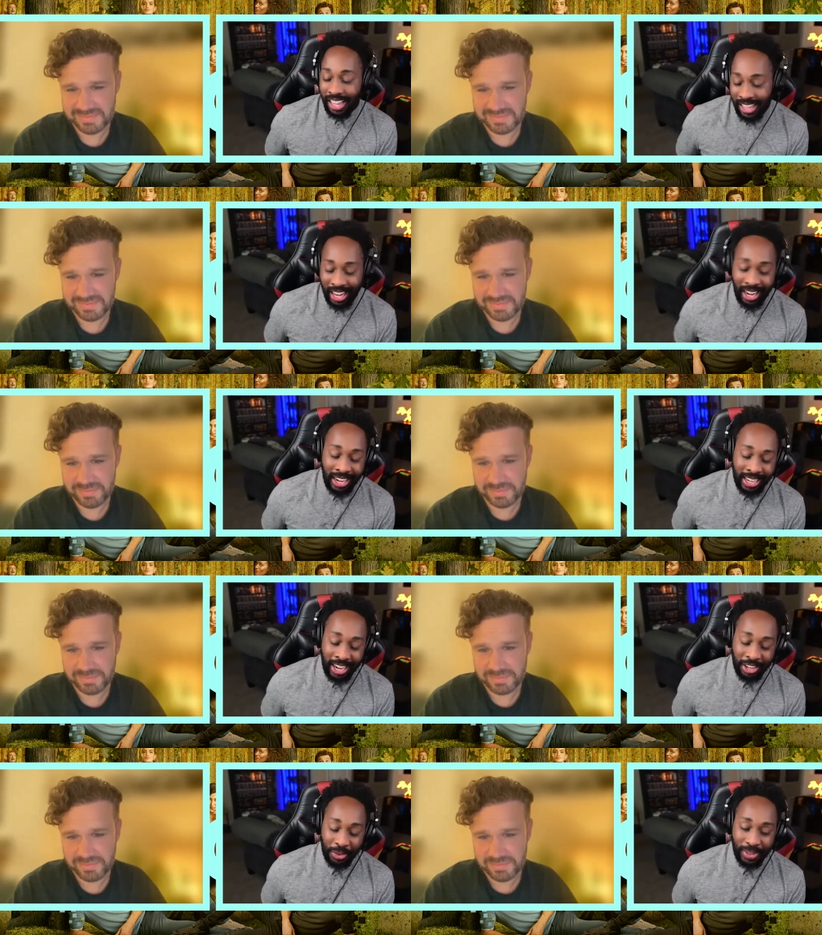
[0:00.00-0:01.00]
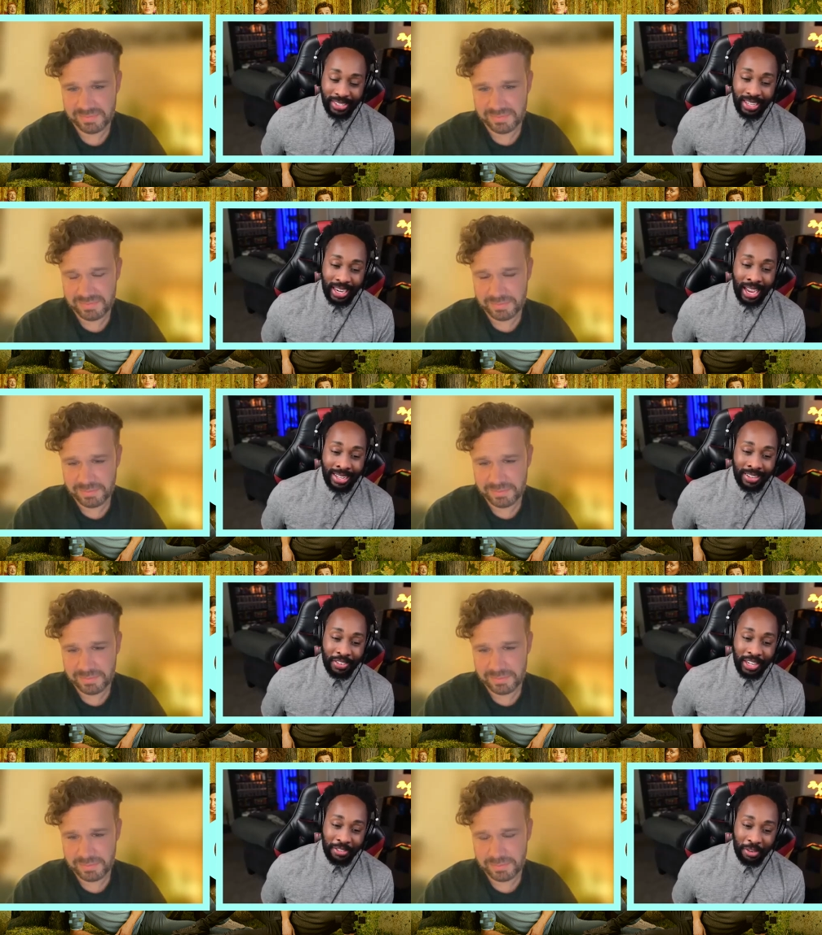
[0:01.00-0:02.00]
Speaker 1: A lot of uncharacteristic
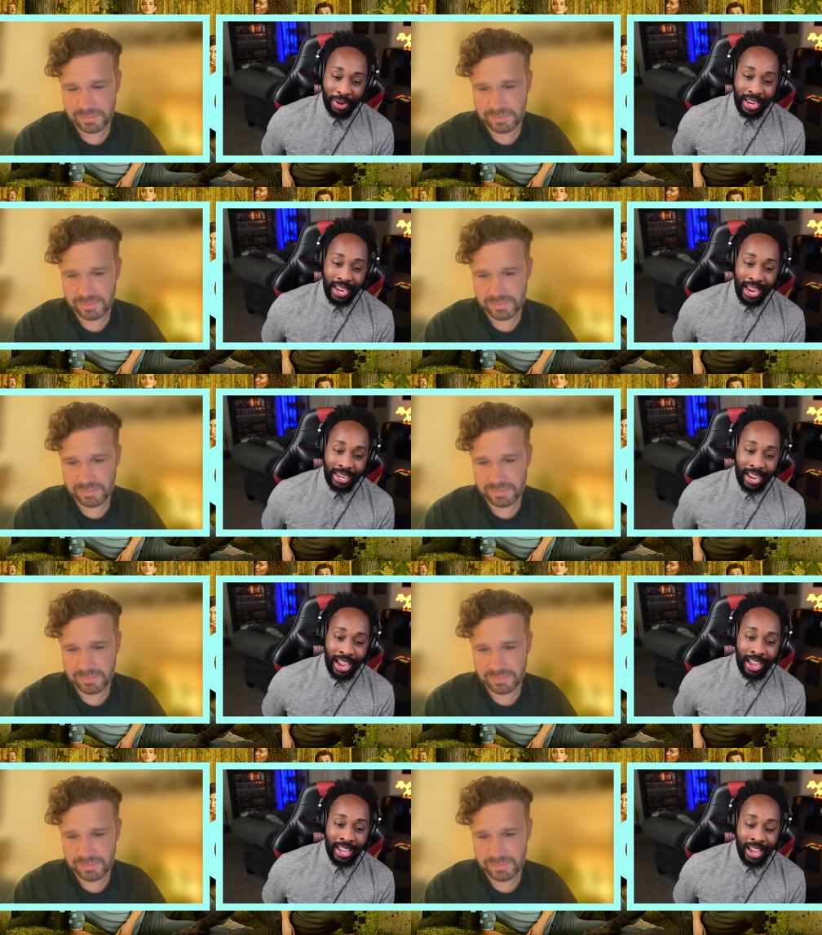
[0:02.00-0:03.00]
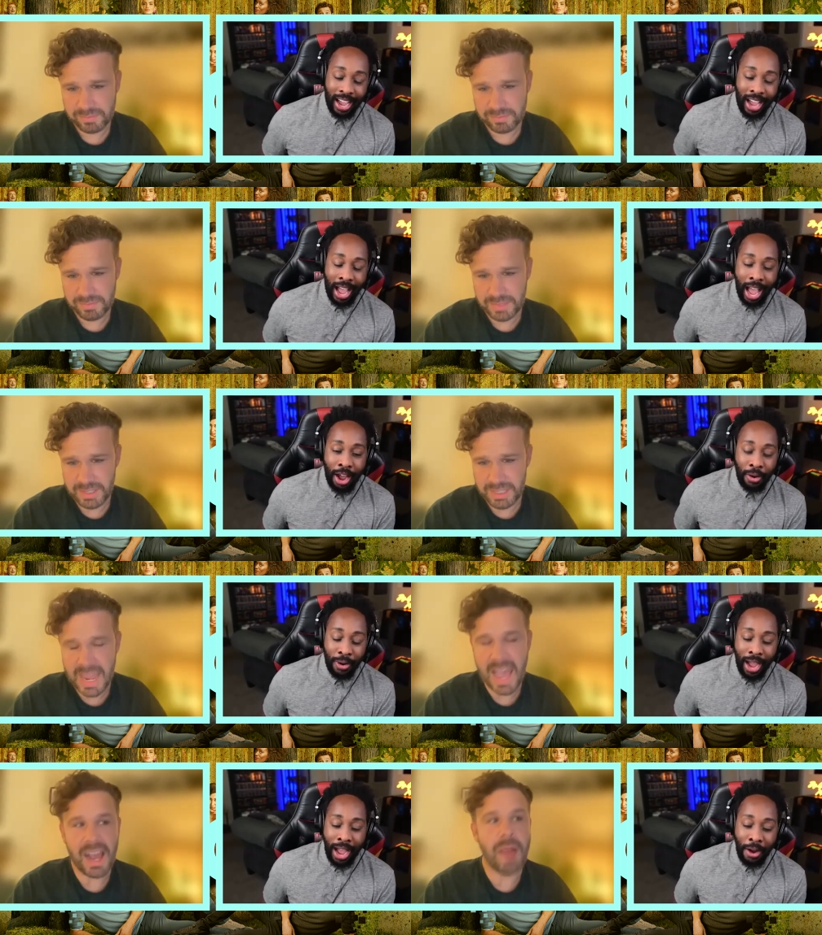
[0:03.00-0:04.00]
activity from AI guy. Uh, how?
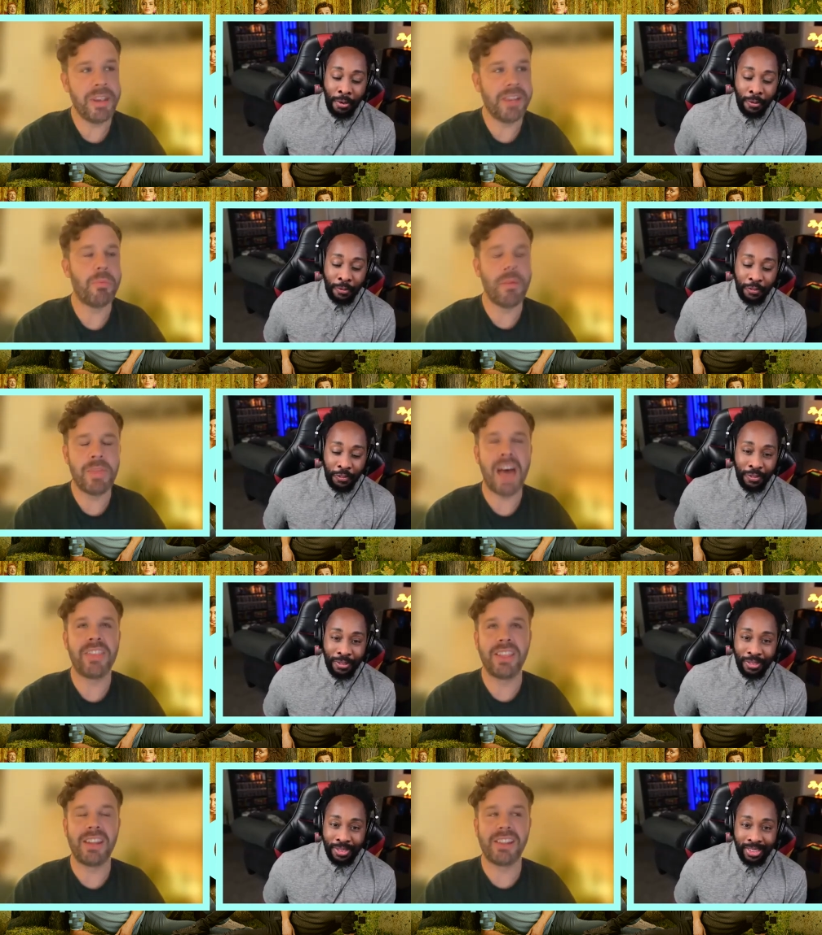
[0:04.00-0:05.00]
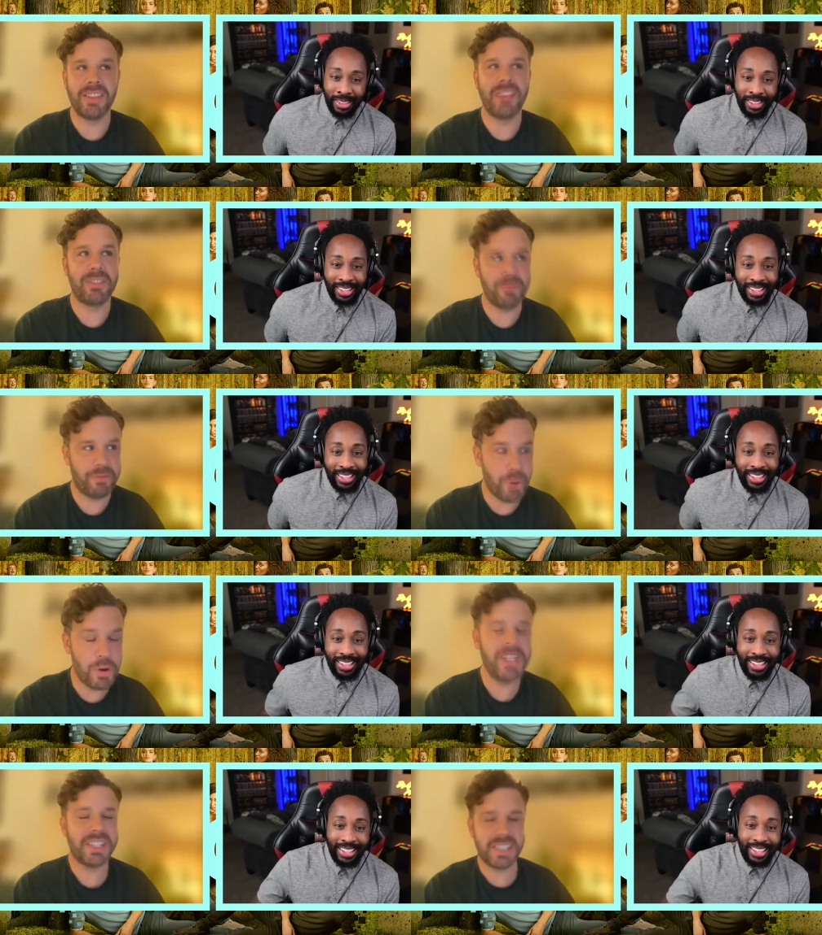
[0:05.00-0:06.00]
Yeah, how... I mean,
Speaker 2: I think that that the
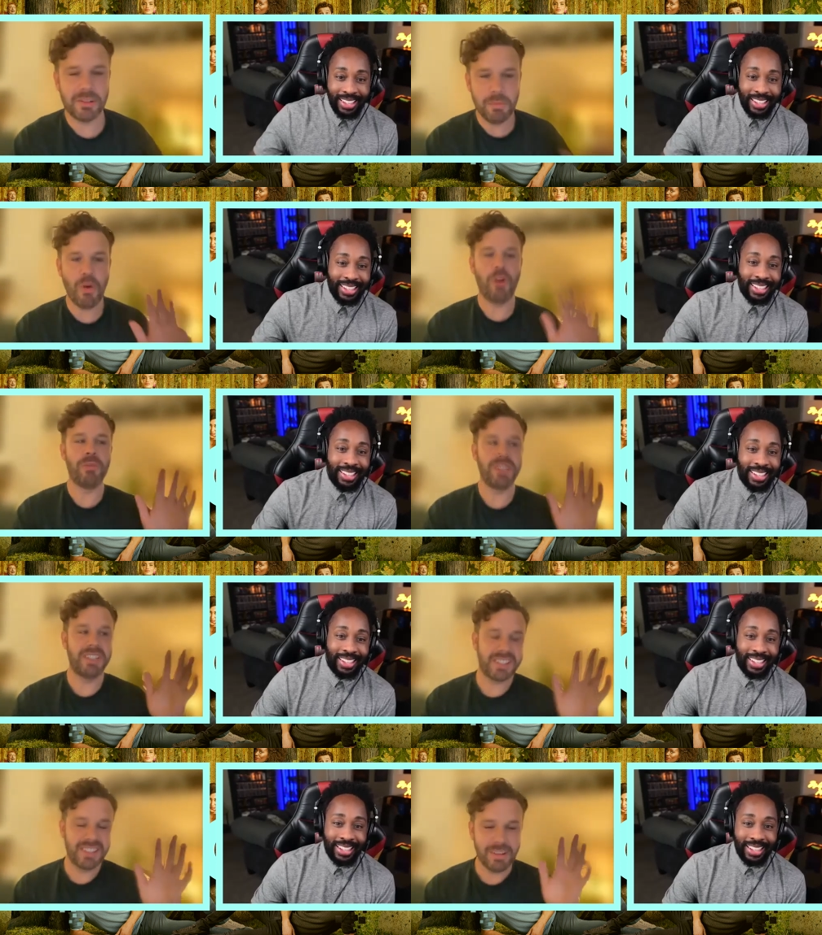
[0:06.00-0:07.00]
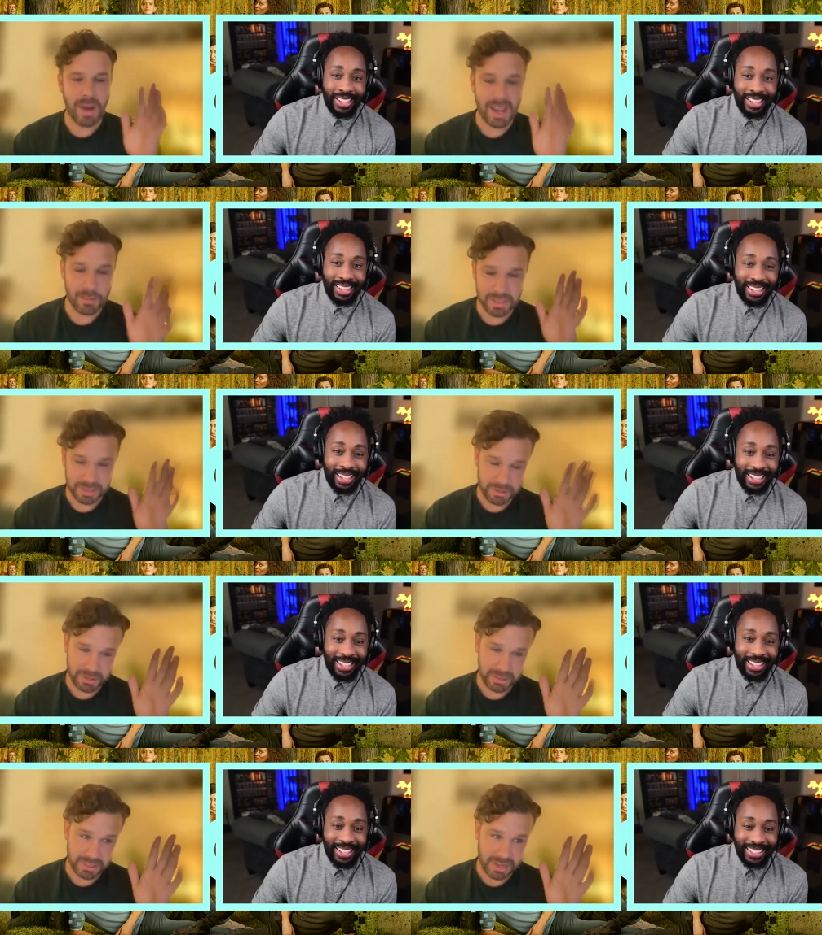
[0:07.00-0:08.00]
funniest moment in my
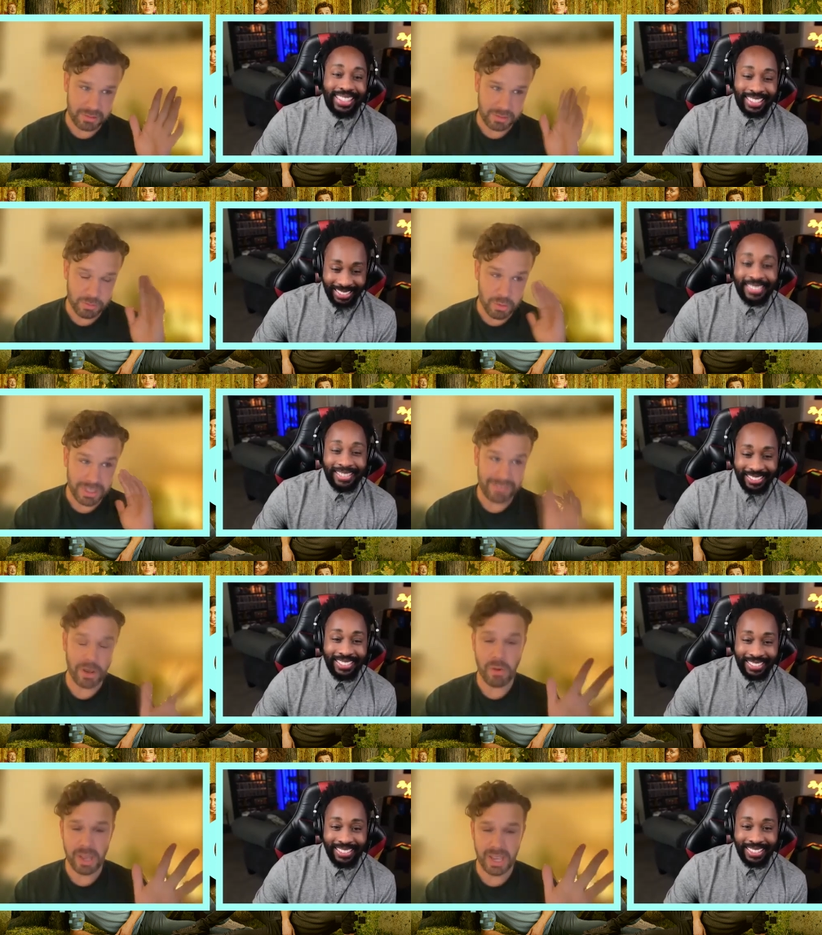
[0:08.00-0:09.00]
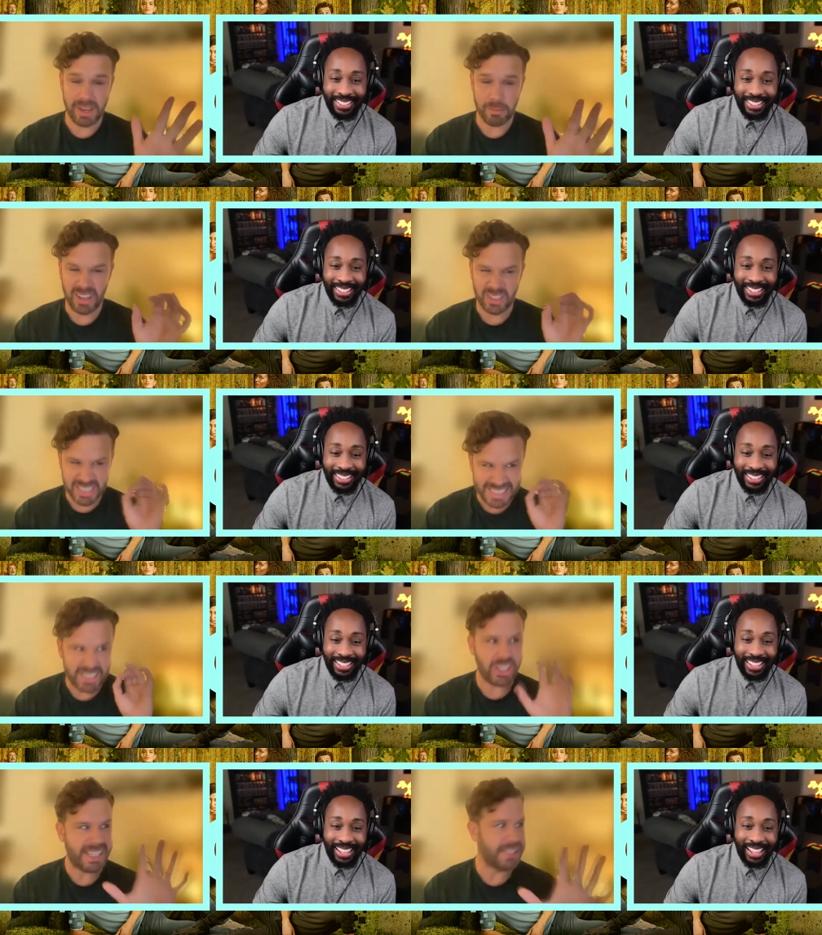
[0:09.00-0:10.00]
episodes, I won't give it away, but I'll just say
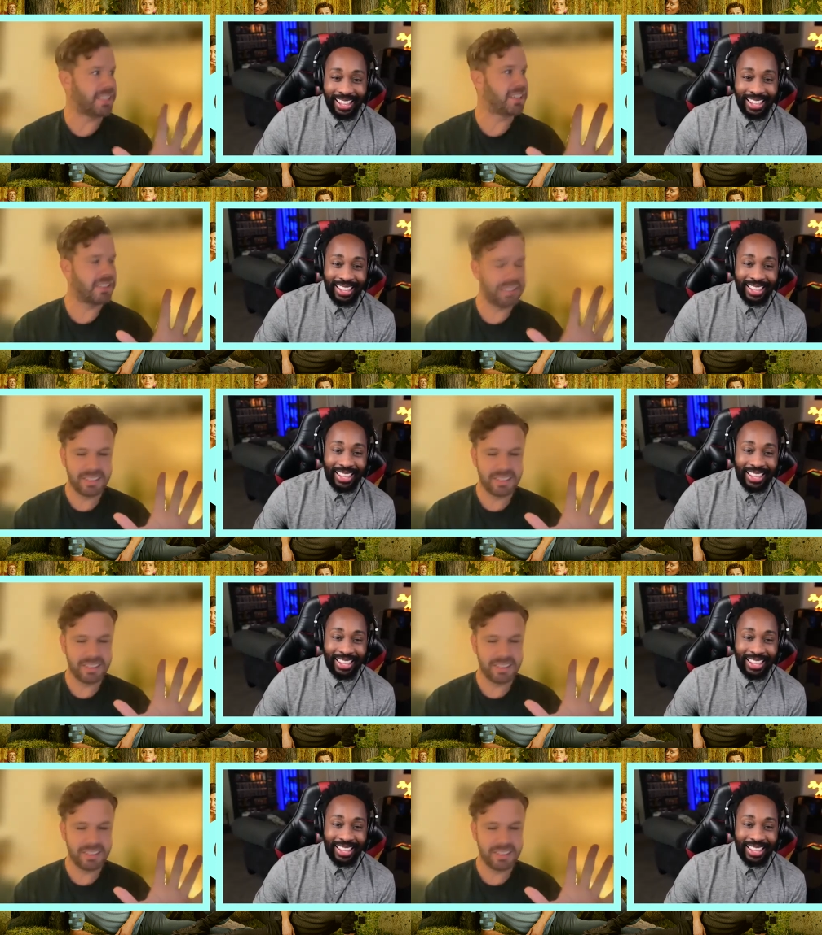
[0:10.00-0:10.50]
cheese.